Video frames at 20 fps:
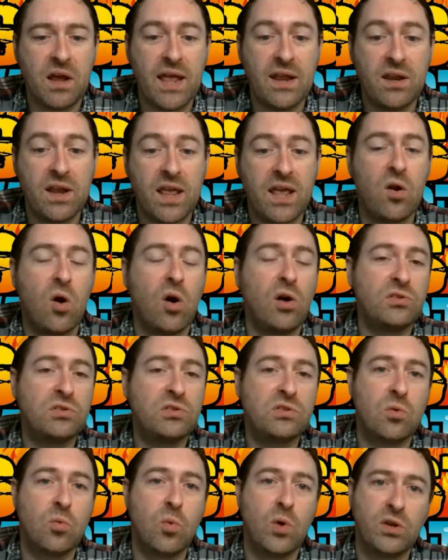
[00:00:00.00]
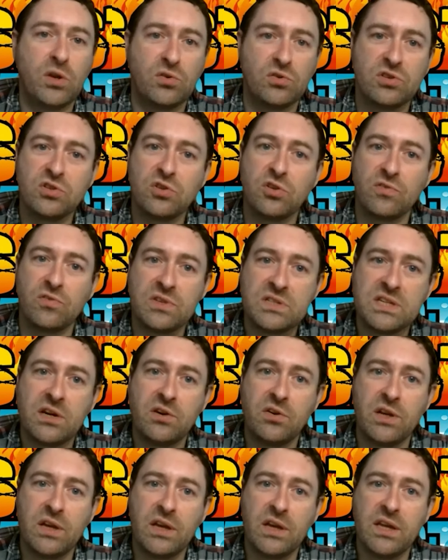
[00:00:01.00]
and also what your service
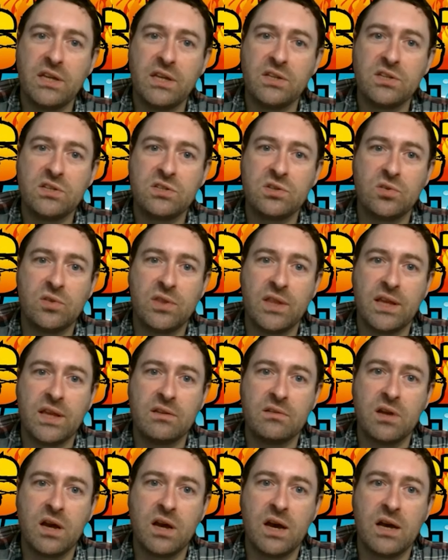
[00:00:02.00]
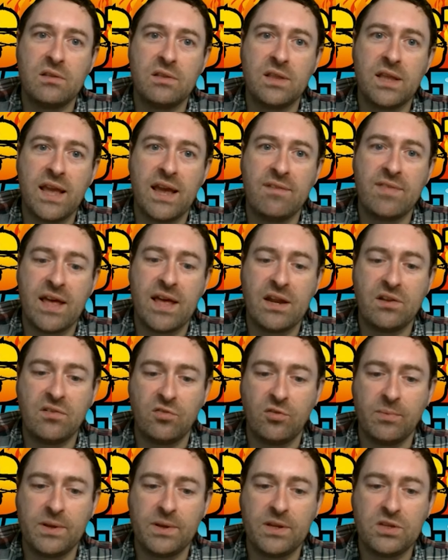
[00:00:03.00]
area is, so that they have that
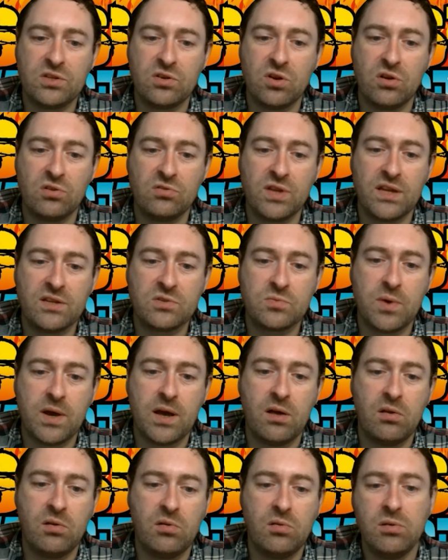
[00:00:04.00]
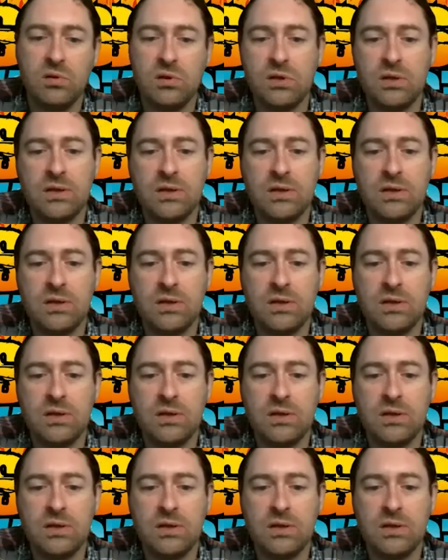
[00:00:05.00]
information all as well.